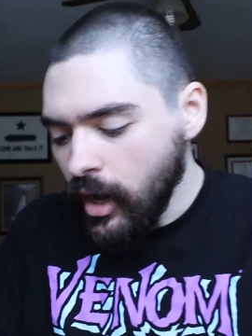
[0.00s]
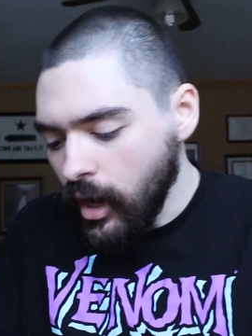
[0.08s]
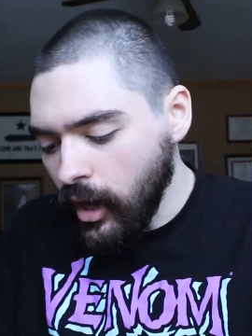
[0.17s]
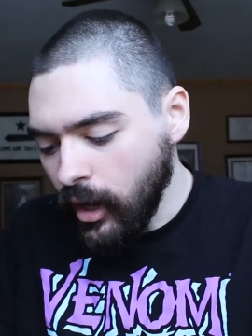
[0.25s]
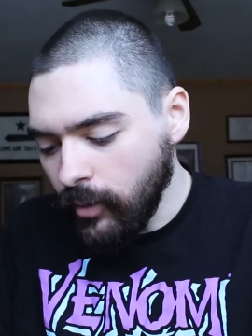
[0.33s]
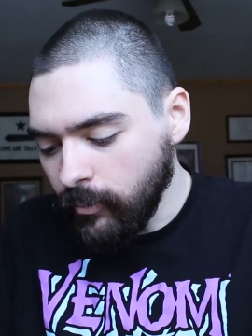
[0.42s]

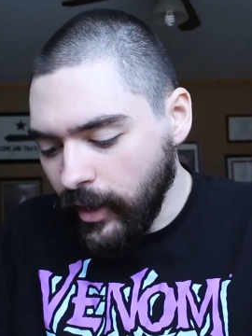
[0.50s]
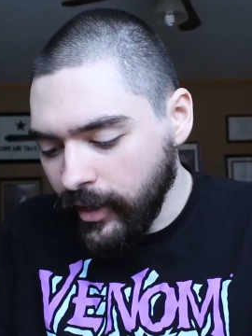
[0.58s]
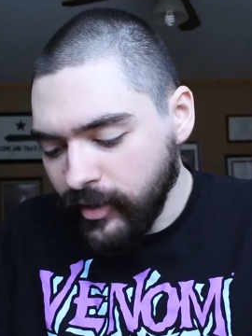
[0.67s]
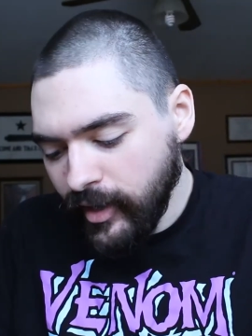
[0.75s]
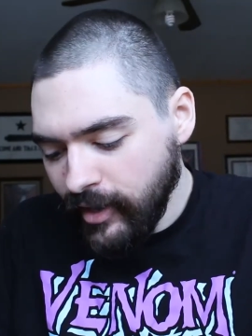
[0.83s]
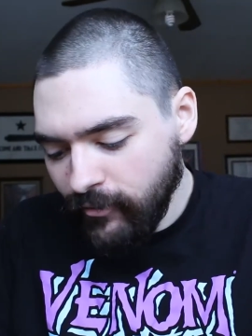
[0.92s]

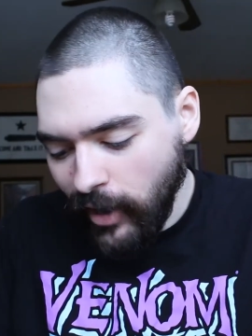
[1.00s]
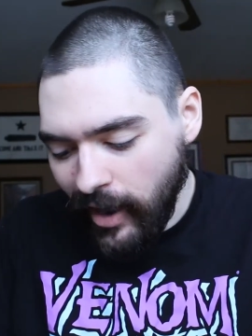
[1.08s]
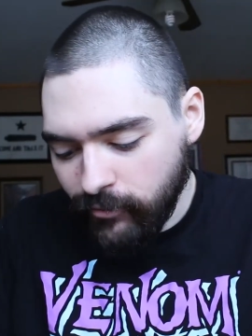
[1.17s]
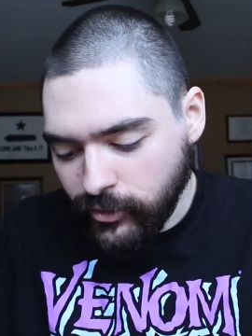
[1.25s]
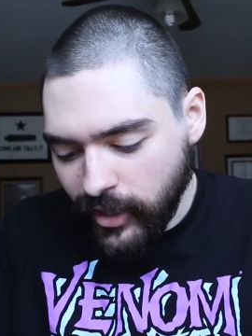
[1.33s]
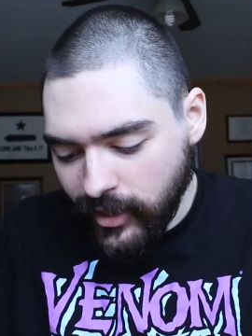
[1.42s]
And they never
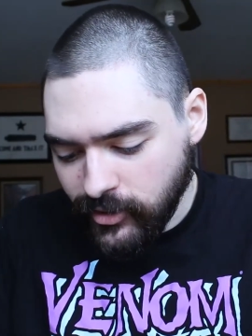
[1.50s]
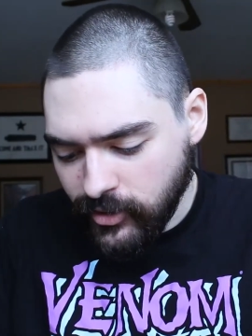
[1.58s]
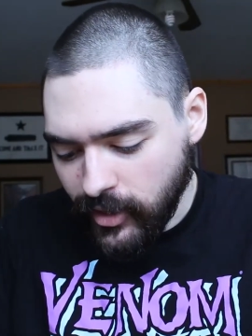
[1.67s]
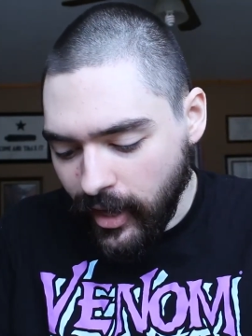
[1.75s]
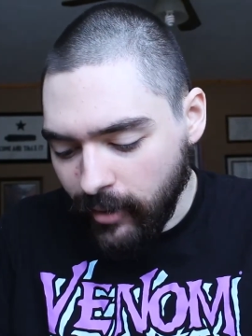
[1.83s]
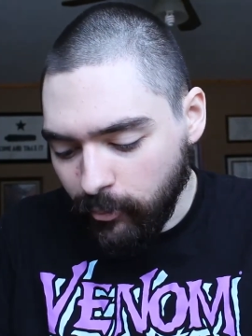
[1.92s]
advertise
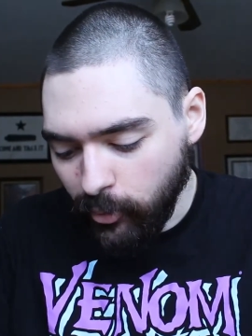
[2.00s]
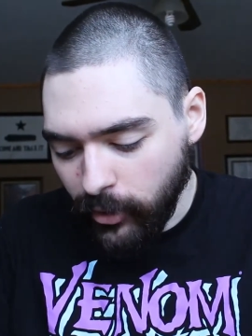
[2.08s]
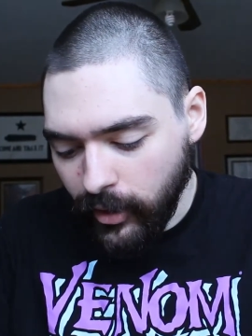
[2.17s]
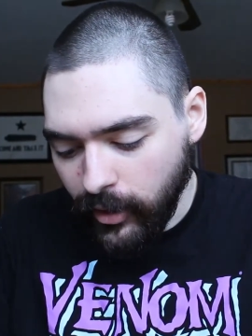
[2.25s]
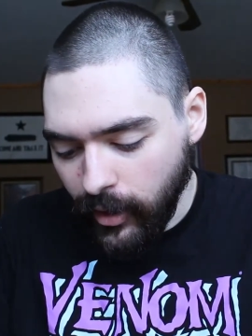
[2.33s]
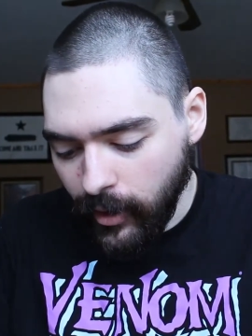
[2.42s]
that,
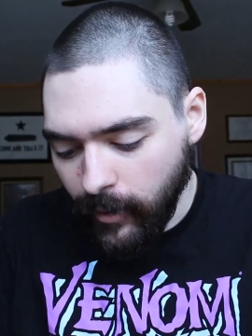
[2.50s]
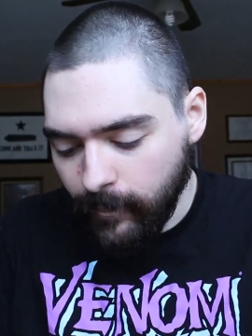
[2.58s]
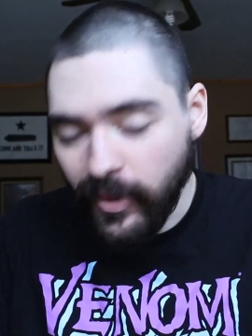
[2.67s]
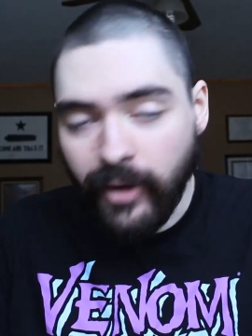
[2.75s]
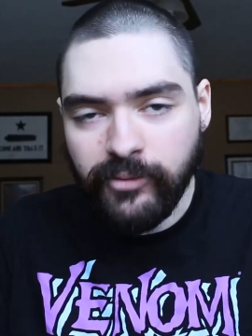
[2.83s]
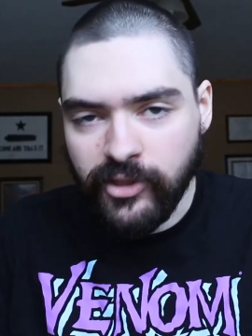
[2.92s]
but
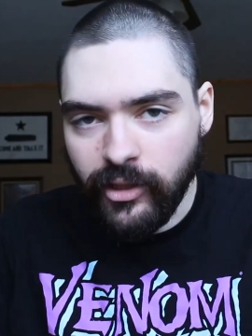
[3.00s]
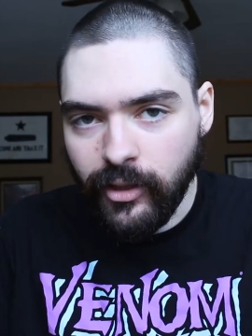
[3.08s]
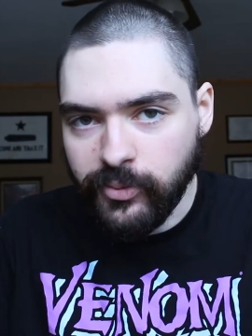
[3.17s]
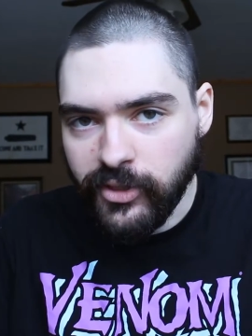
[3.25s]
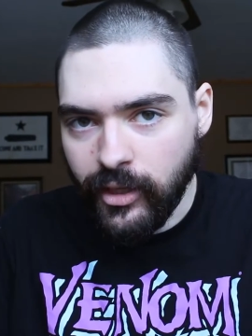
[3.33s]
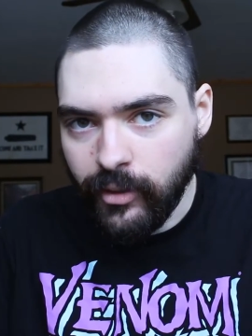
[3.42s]
I'm still
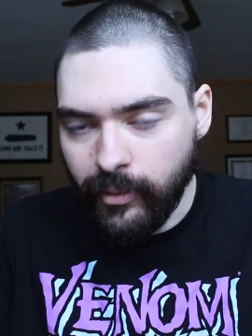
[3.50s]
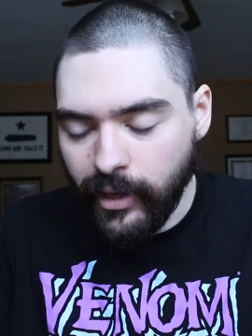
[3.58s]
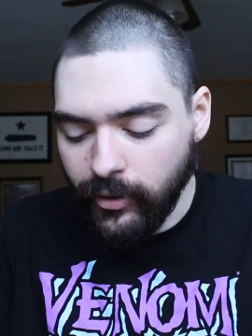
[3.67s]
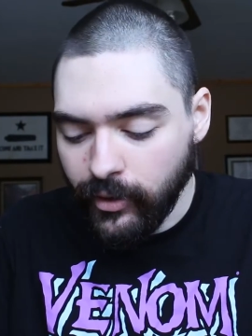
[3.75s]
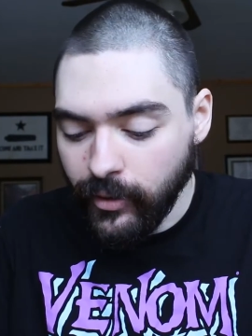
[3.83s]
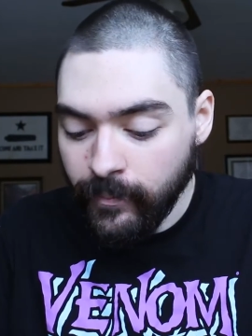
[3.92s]
upset
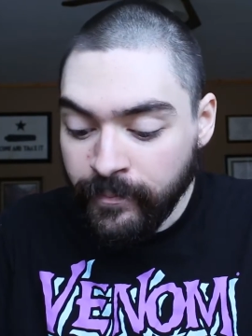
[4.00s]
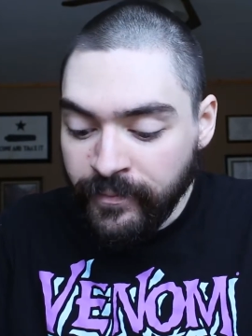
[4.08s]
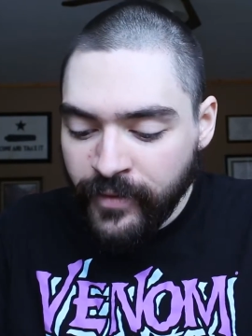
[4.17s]
about it.